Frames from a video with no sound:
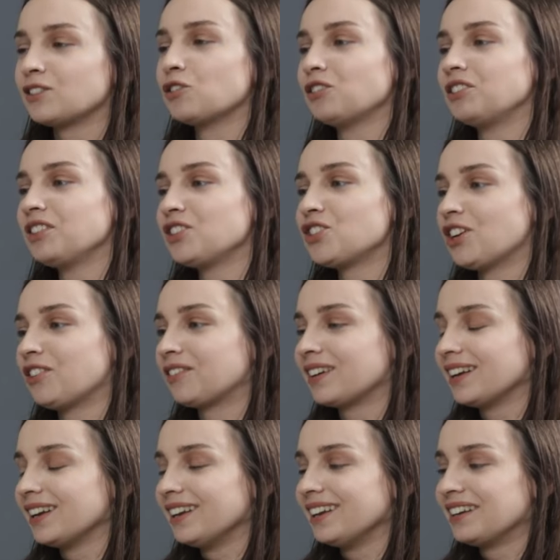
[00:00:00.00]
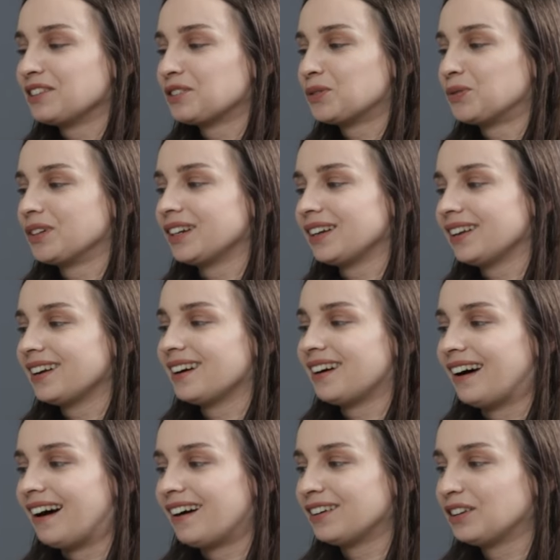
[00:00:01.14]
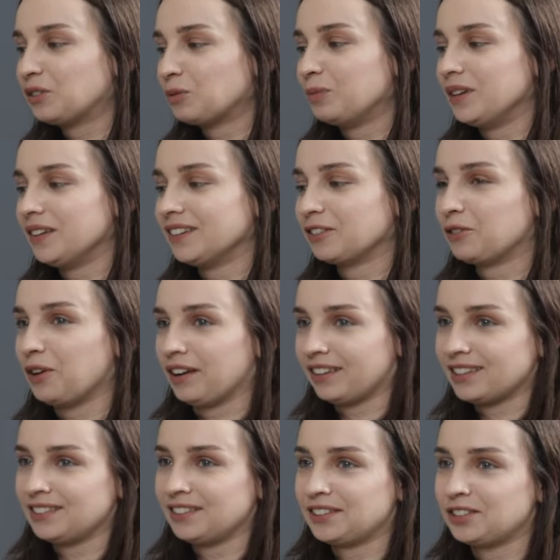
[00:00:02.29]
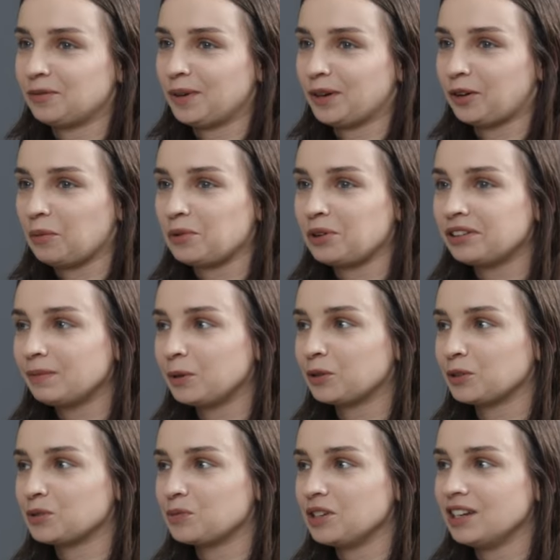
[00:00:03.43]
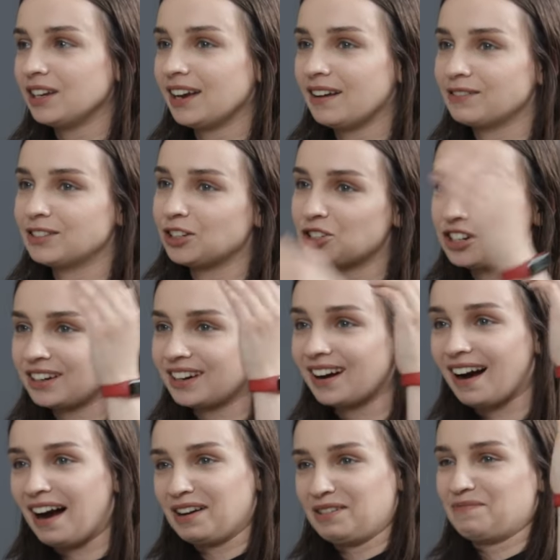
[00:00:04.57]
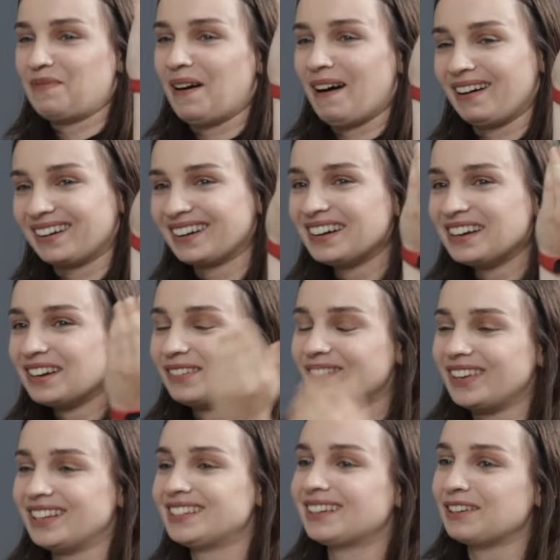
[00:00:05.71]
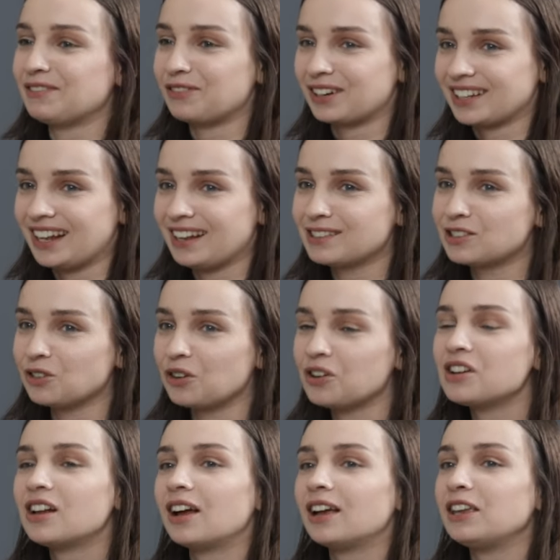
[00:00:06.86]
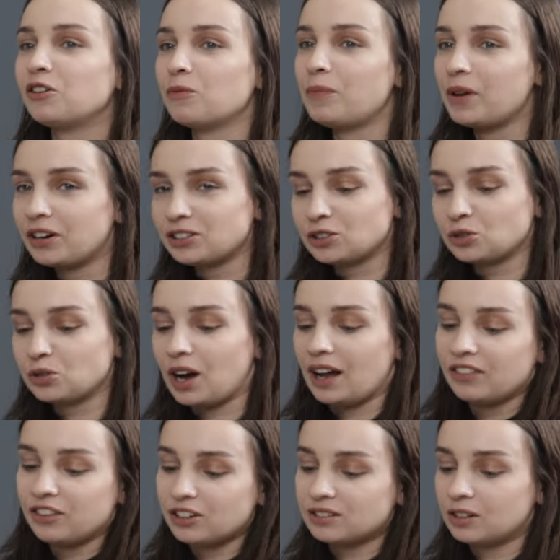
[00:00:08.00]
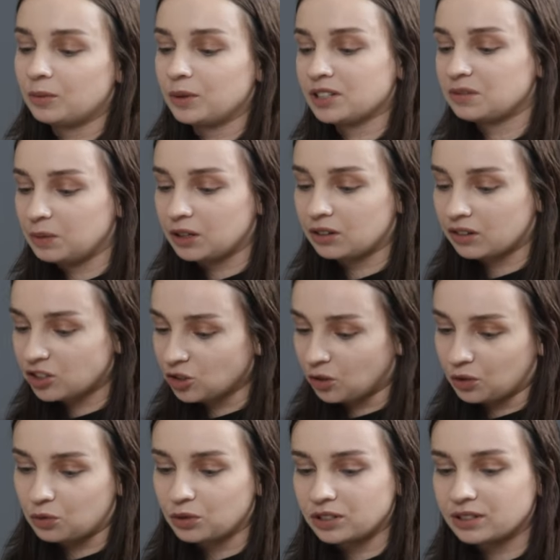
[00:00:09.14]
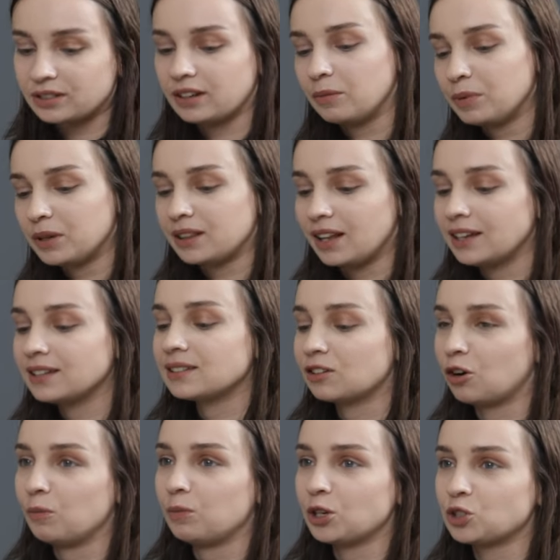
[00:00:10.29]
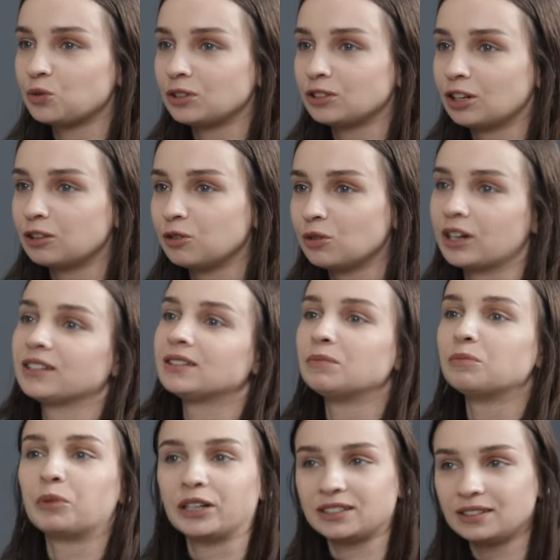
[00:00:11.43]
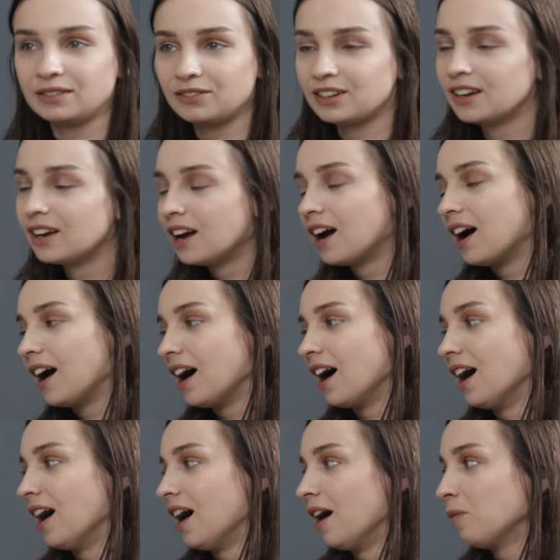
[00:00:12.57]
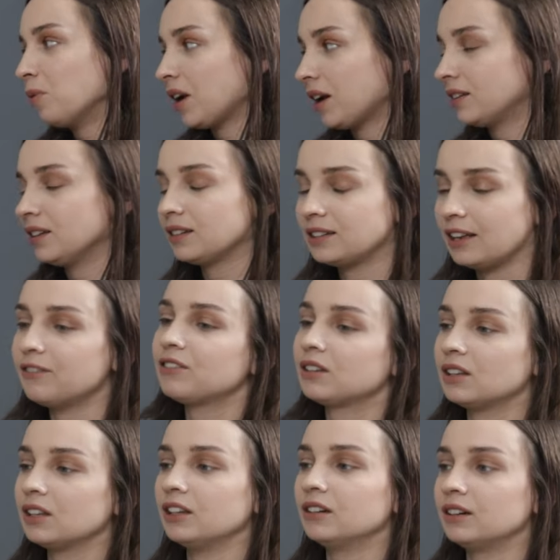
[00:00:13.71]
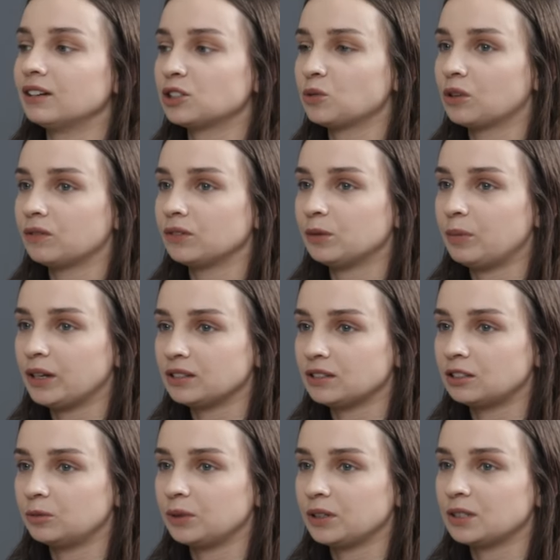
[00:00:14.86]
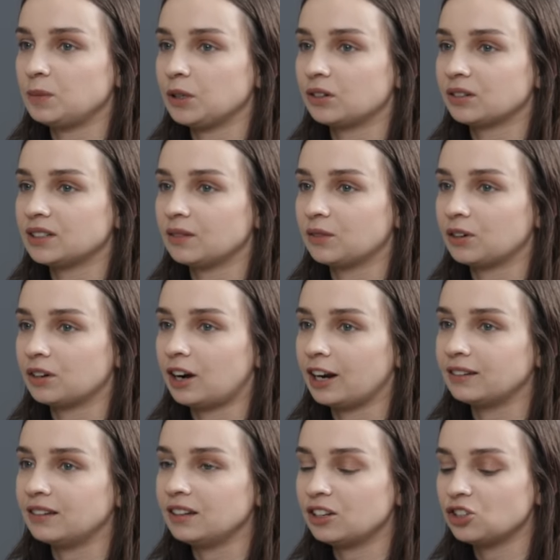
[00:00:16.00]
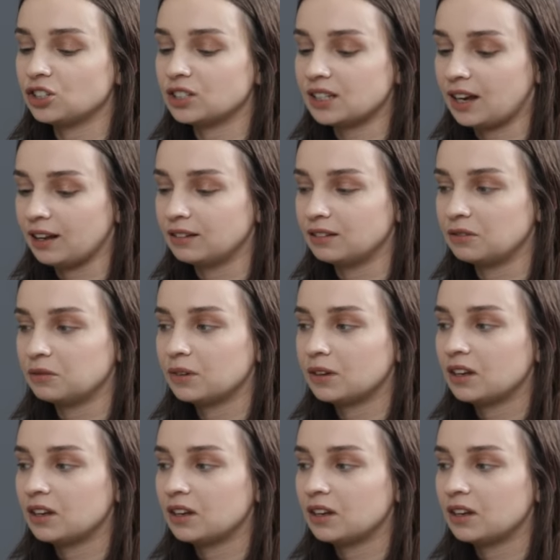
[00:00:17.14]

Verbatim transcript: So I think generally it is really hard to be the greatest in the Serbian community because we have such a high bar basically for that. So in comparison to other Serbian speakers, someone who is a bit less accomplished will not look as impressive. Uh, but I think definitely Ilya is one of the best Serbian speakers ever. I think he just had